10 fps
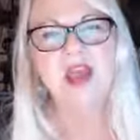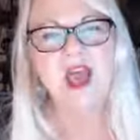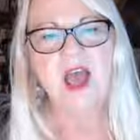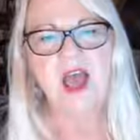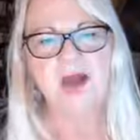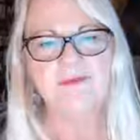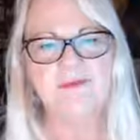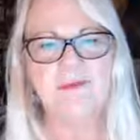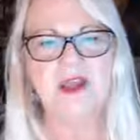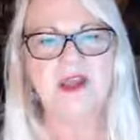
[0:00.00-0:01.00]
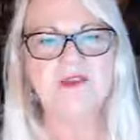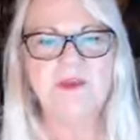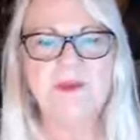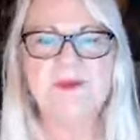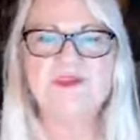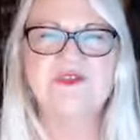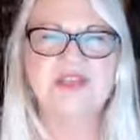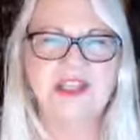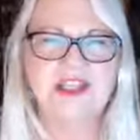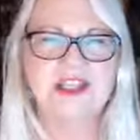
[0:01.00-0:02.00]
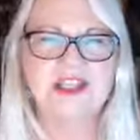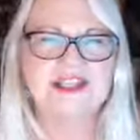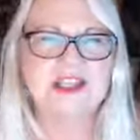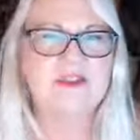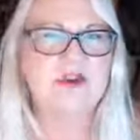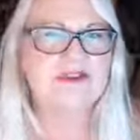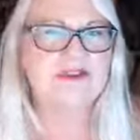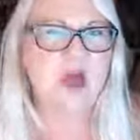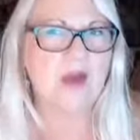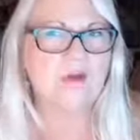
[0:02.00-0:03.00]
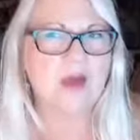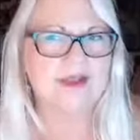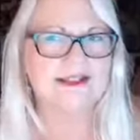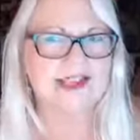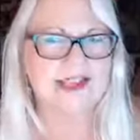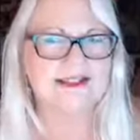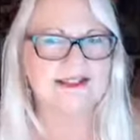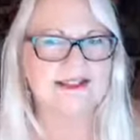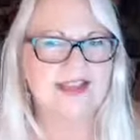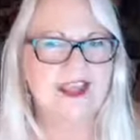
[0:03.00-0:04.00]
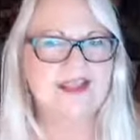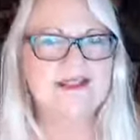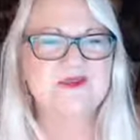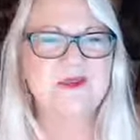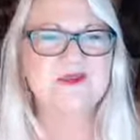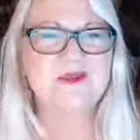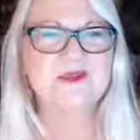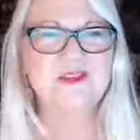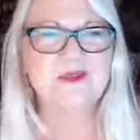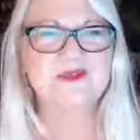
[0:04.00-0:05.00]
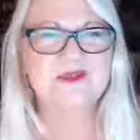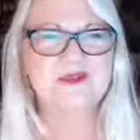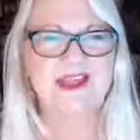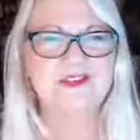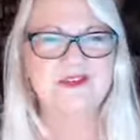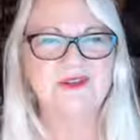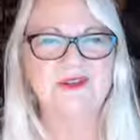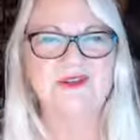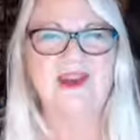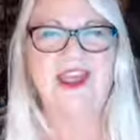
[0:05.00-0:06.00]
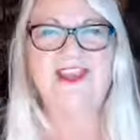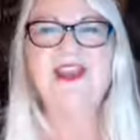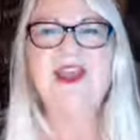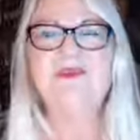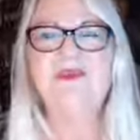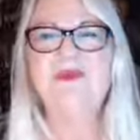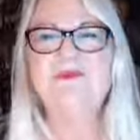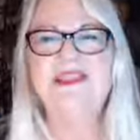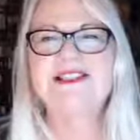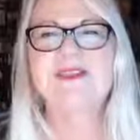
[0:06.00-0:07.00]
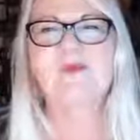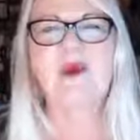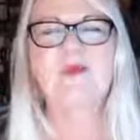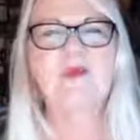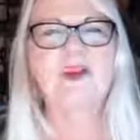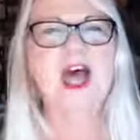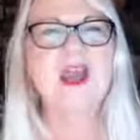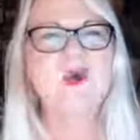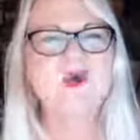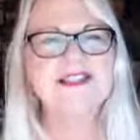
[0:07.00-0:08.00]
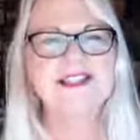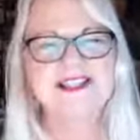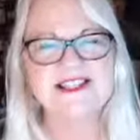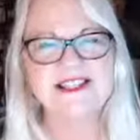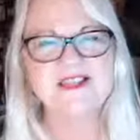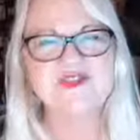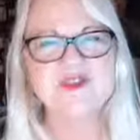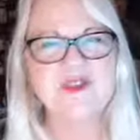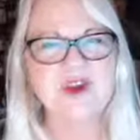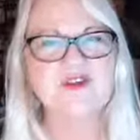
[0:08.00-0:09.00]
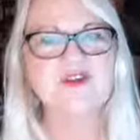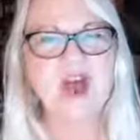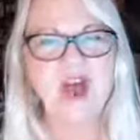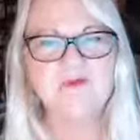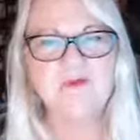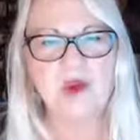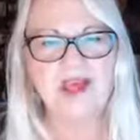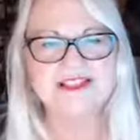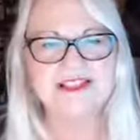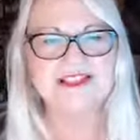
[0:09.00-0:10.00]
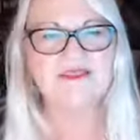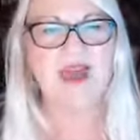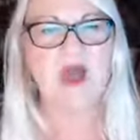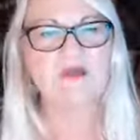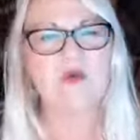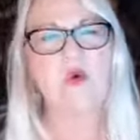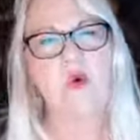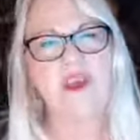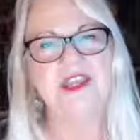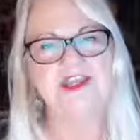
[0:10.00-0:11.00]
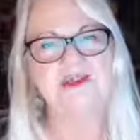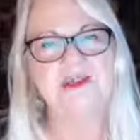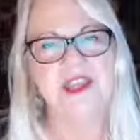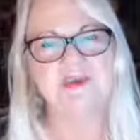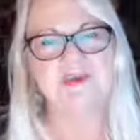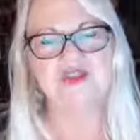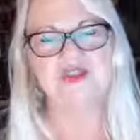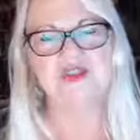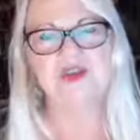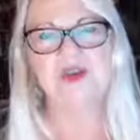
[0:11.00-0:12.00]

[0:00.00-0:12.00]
um, other people's feelings and their thought process. Because sometimes we don't do that, do we, right? When we meet someone, we're not always sensitive to their thought process of how they're going to be able to